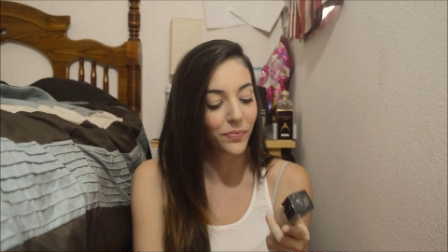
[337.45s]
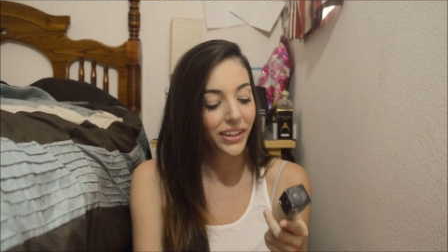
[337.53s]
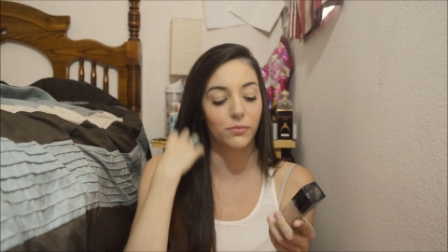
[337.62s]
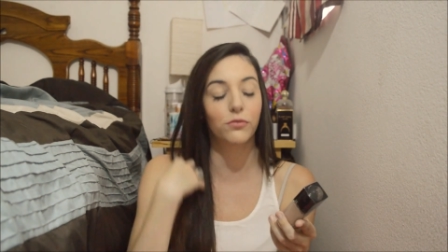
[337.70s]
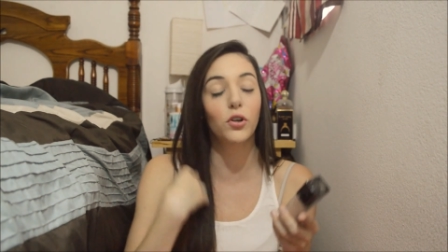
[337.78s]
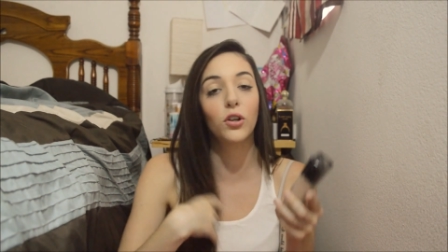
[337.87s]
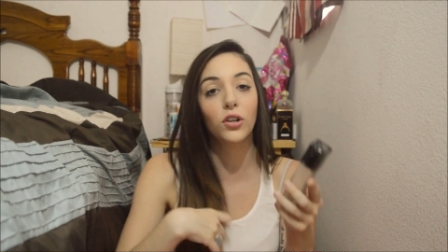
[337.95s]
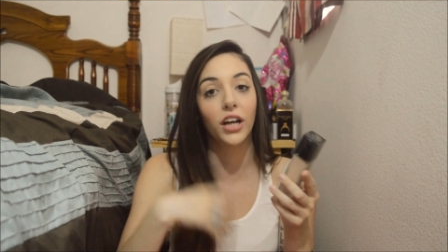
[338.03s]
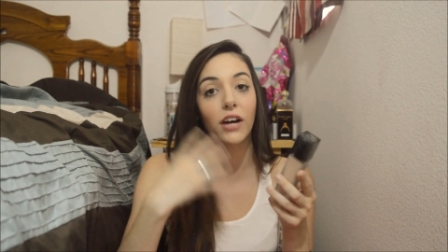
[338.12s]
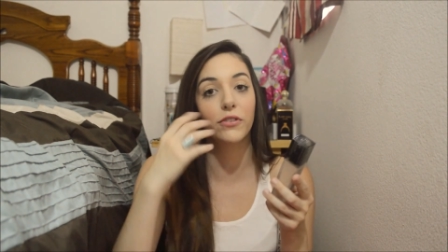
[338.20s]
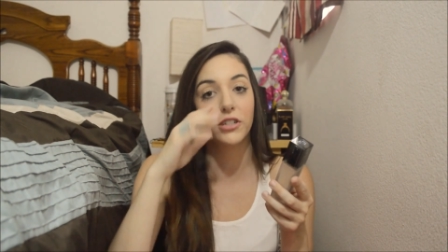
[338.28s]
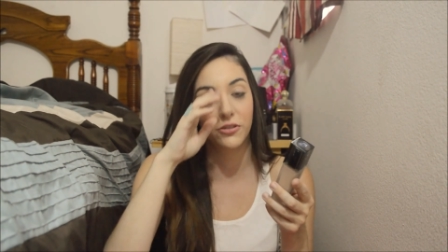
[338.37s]
Full
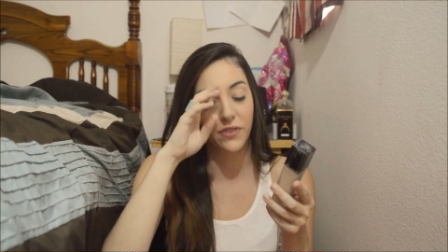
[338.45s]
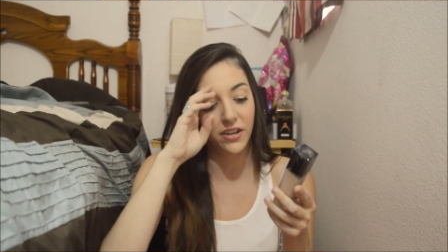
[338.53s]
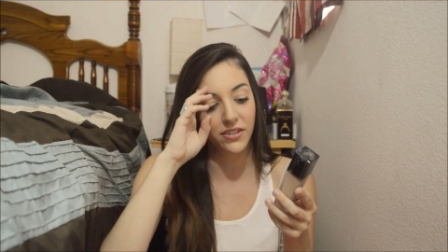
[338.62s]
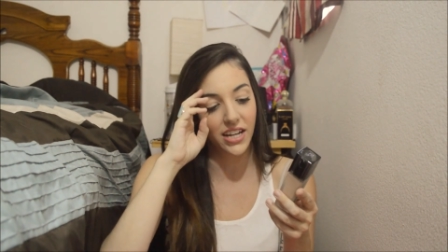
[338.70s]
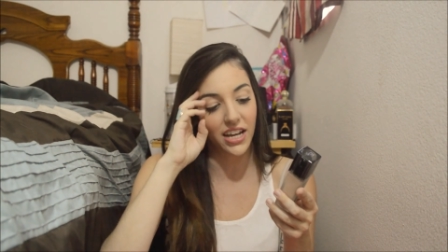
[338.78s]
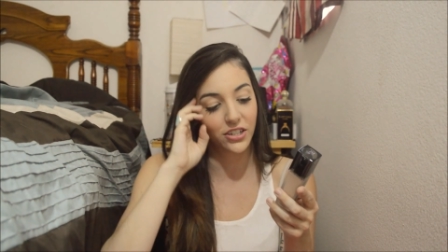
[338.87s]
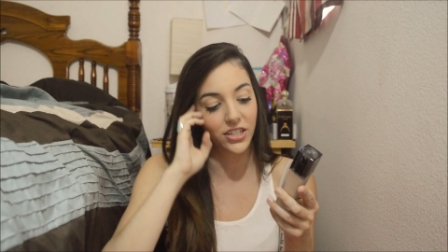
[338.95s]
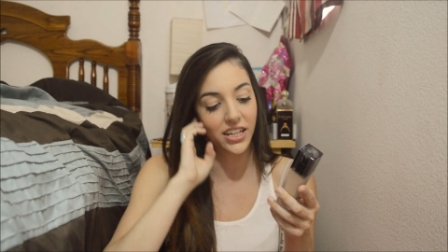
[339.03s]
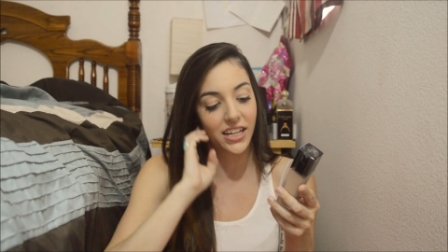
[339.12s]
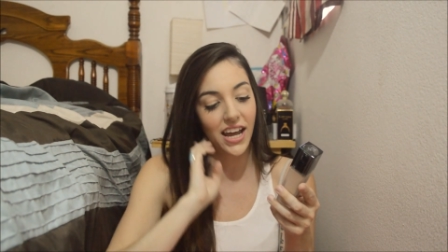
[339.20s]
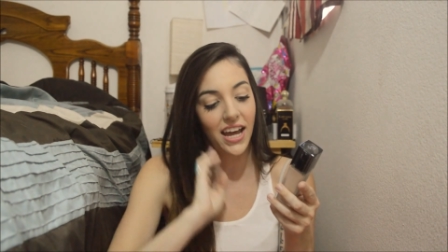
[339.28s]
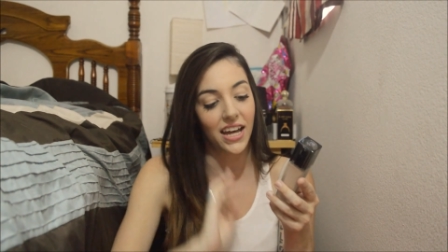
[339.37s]
Coverage Foundation
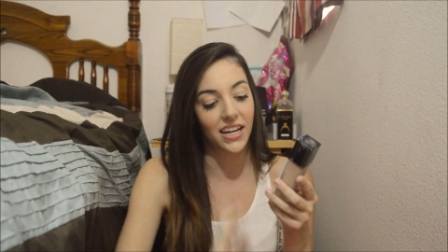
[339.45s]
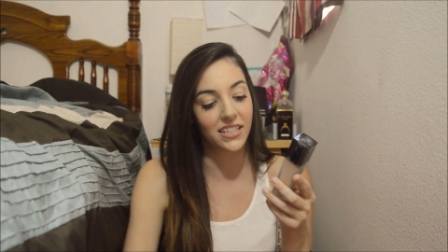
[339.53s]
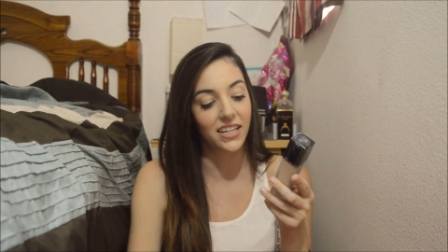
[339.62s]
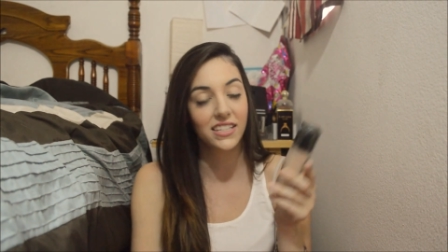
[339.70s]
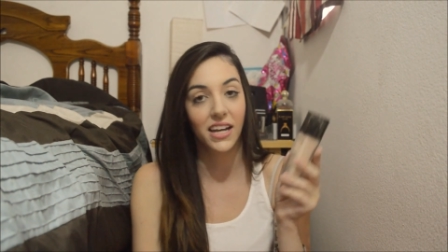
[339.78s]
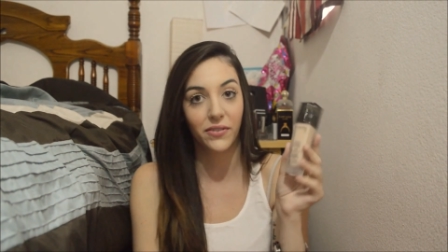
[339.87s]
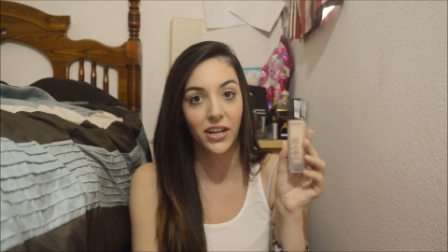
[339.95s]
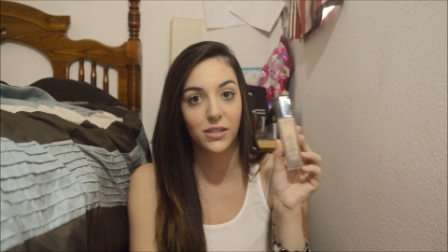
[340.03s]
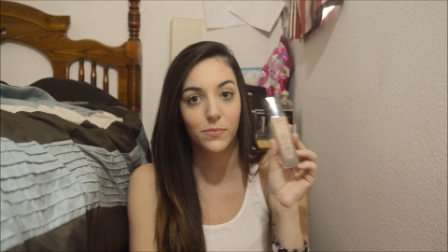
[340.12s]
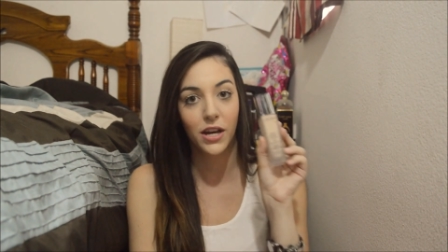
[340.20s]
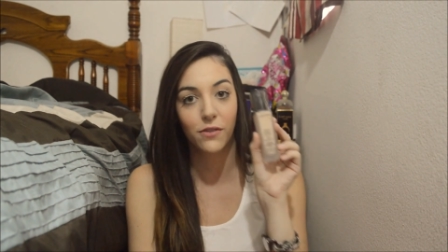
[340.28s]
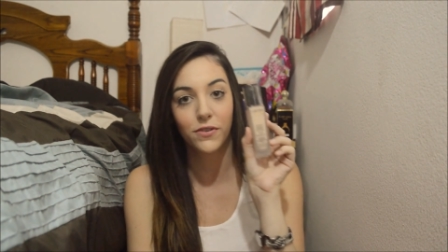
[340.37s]
and it does have
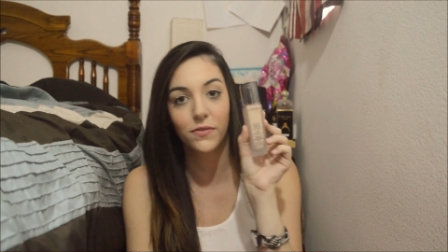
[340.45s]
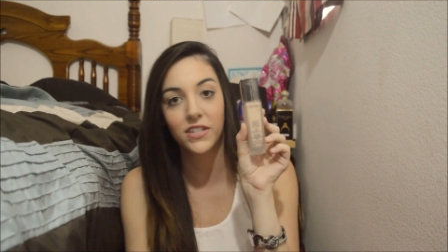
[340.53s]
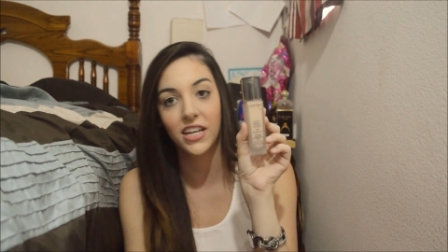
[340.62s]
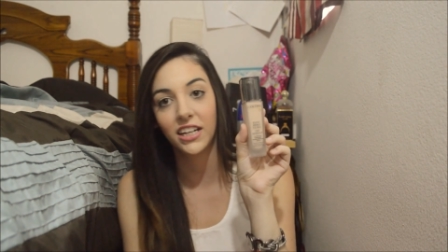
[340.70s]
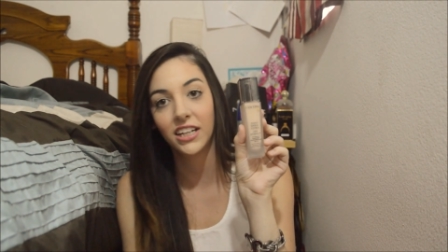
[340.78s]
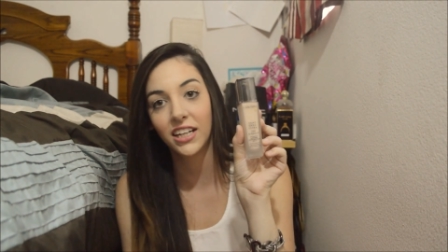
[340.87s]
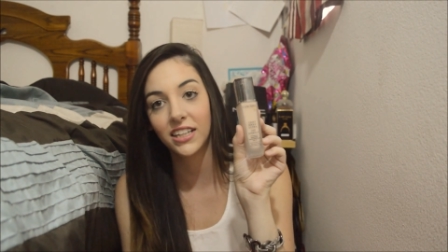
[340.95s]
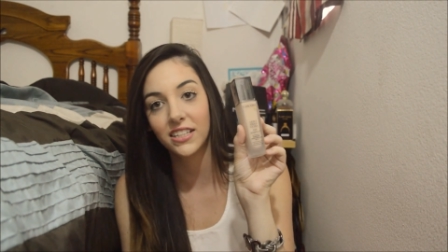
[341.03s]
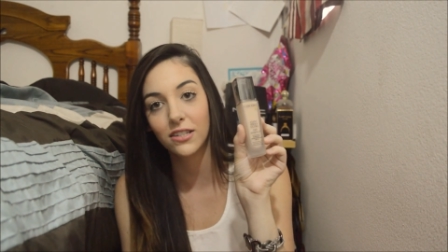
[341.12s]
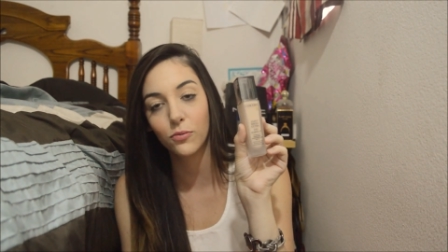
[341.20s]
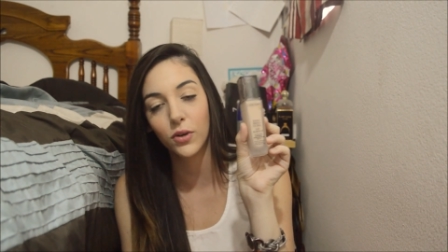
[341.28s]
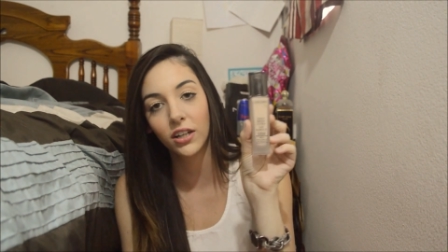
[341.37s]
SPF 15 in it. This
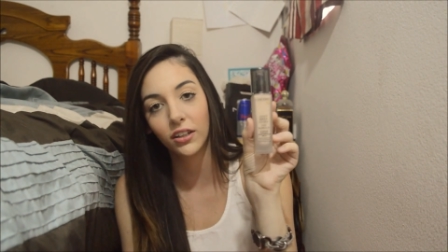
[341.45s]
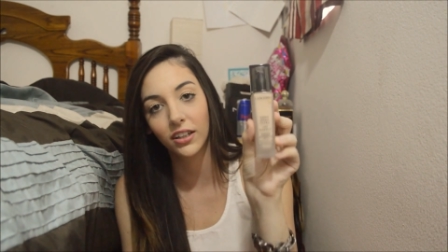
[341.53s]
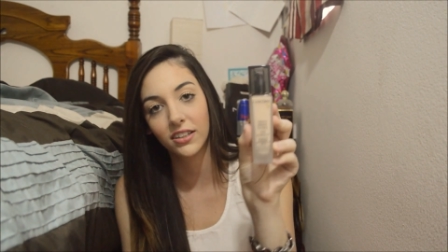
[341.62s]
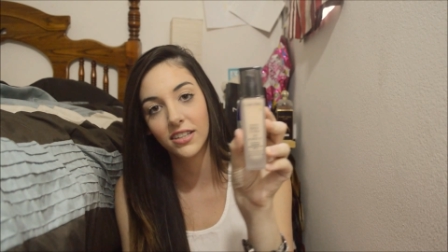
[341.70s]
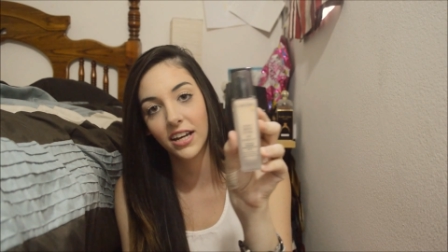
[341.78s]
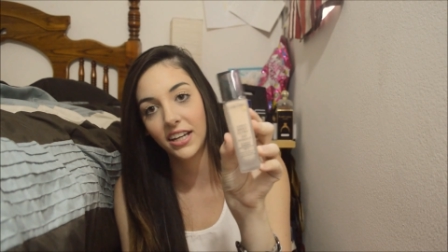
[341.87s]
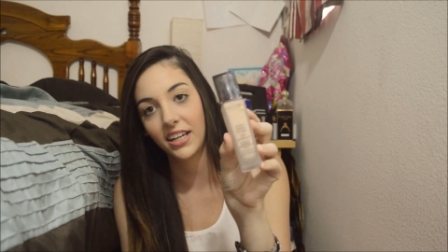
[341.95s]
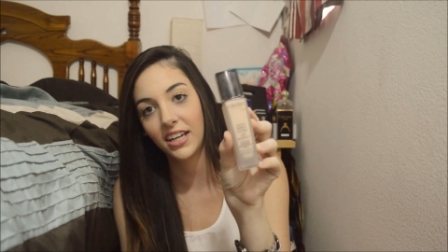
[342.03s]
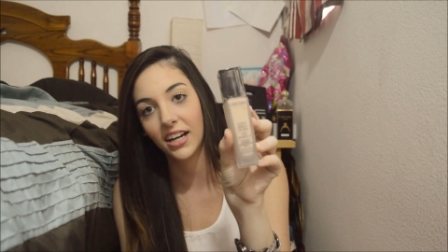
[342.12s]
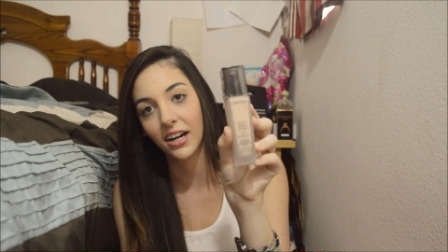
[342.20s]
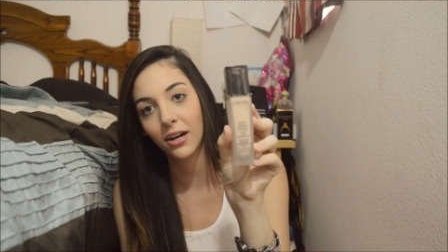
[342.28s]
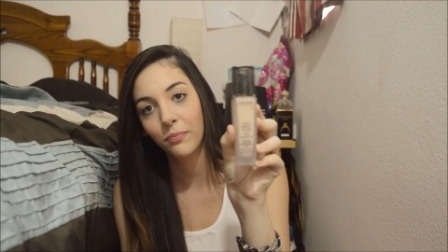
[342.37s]
is what it looks like
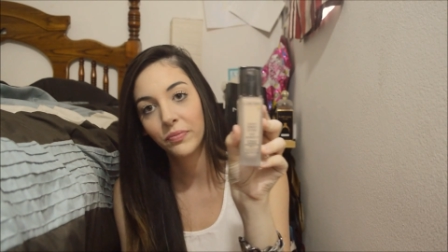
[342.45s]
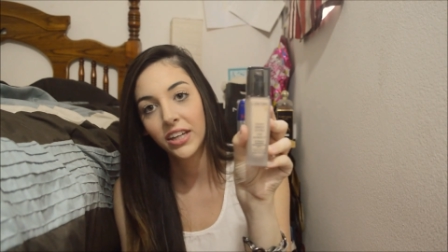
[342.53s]
here.